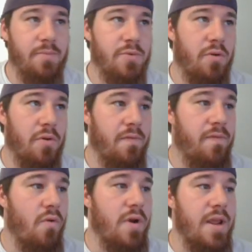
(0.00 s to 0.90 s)
total
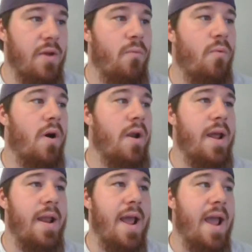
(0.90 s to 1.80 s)

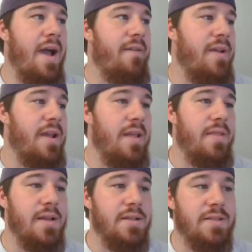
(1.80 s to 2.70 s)
41.5 in
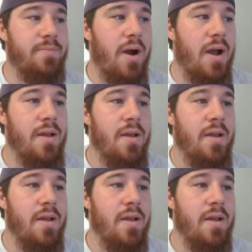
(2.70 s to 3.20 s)
this spot.